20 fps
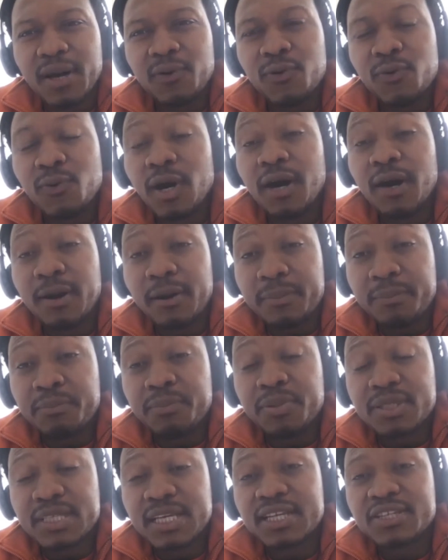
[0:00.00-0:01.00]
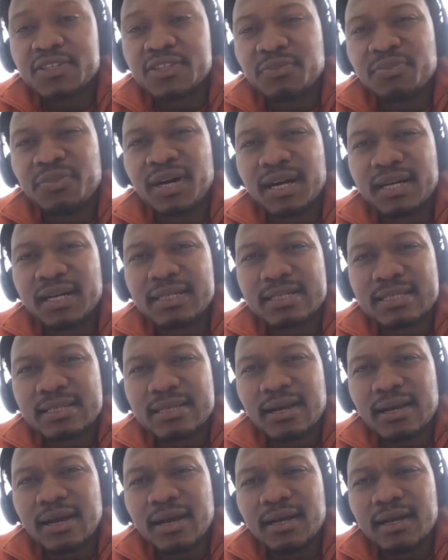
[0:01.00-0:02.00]
who our potential partners
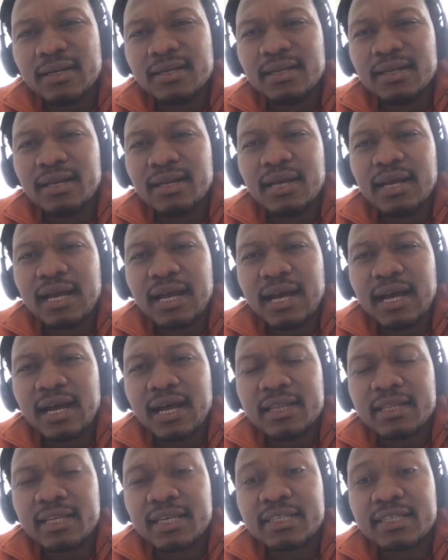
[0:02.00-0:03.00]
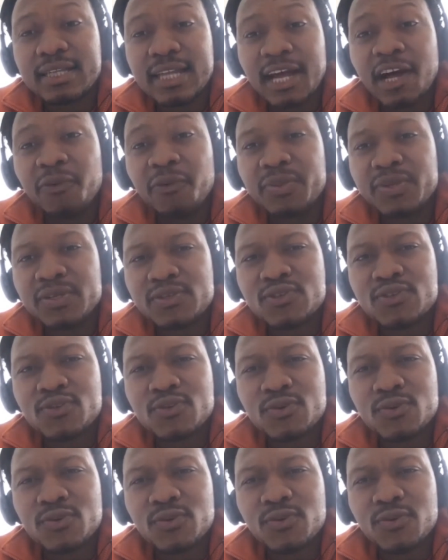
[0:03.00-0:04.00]
are that can help us
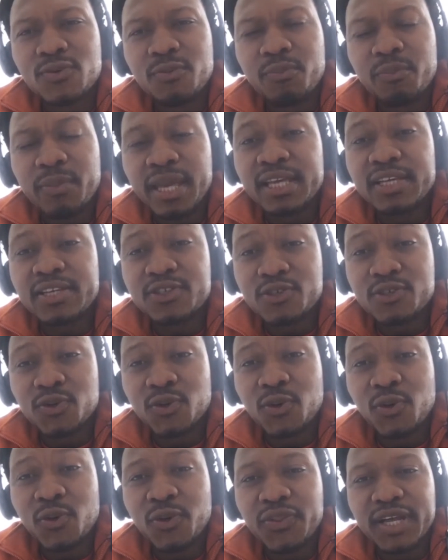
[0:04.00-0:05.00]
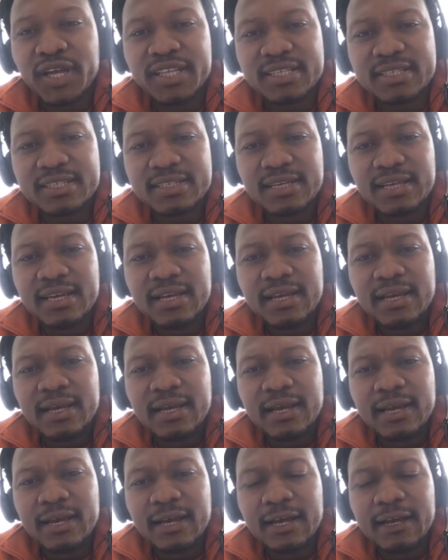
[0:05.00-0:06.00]
to make sure that
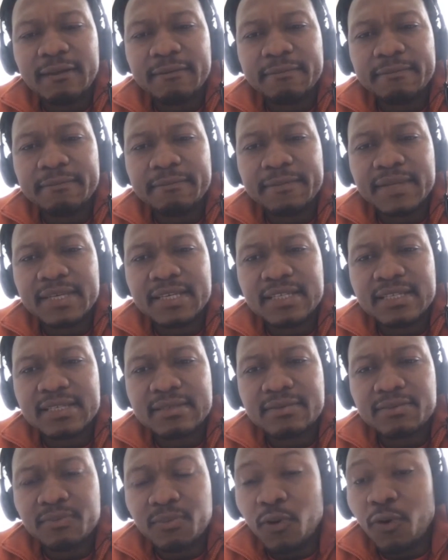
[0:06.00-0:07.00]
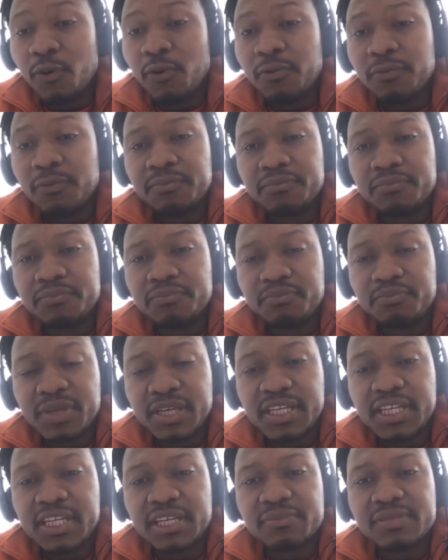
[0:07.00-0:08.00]
small,
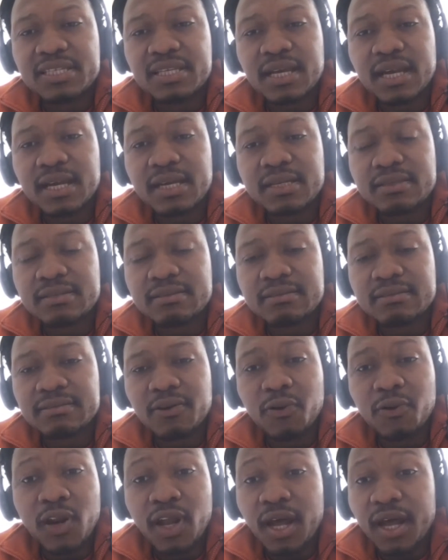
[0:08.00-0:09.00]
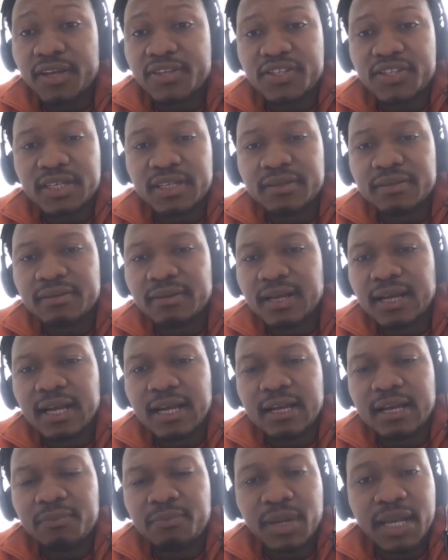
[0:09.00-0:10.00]
medium-sized or larger
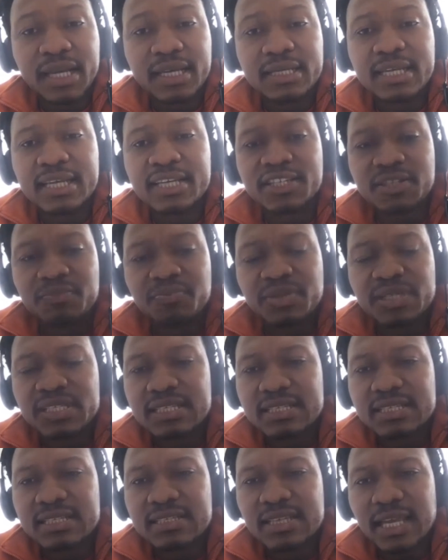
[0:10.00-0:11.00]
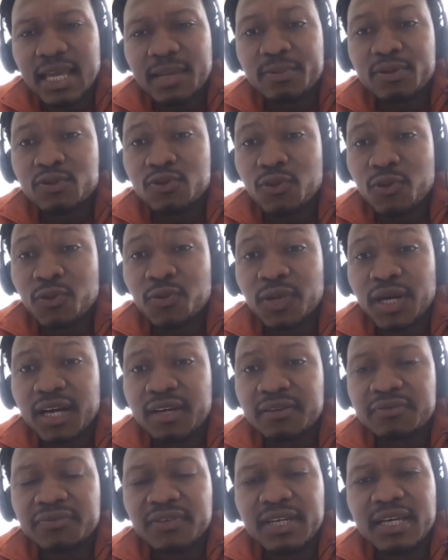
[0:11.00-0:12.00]
Black and Asian businesses are able to
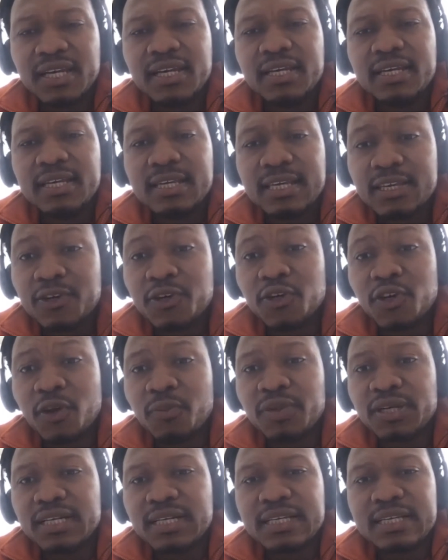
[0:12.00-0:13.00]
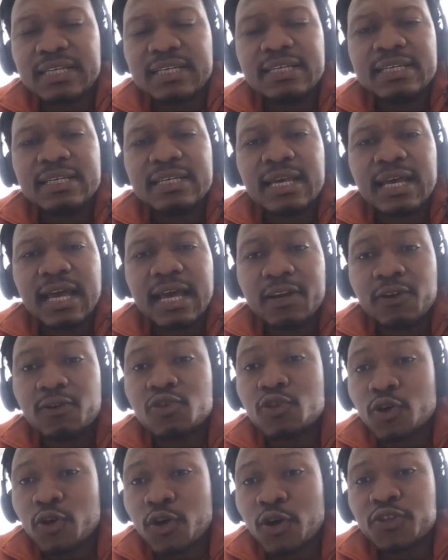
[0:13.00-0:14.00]
thrive economically and
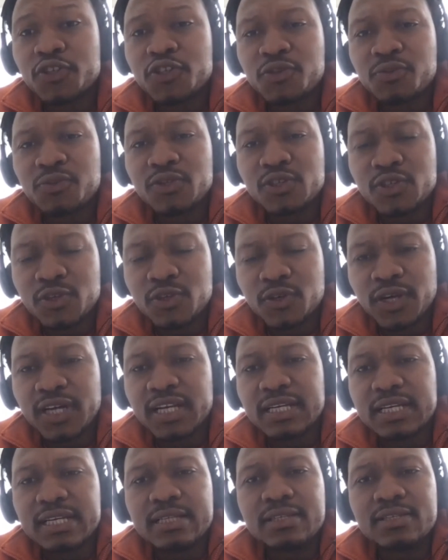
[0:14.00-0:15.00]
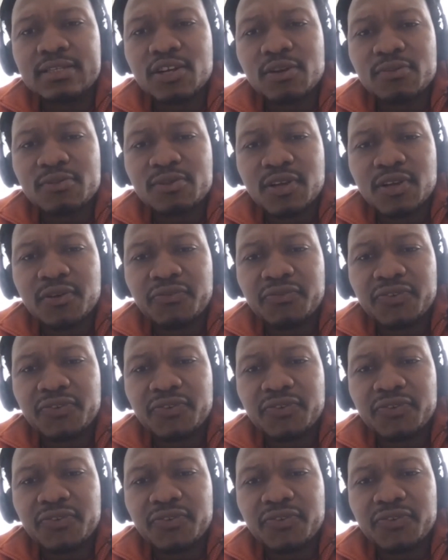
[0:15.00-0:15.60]
also contribute greatly in terms of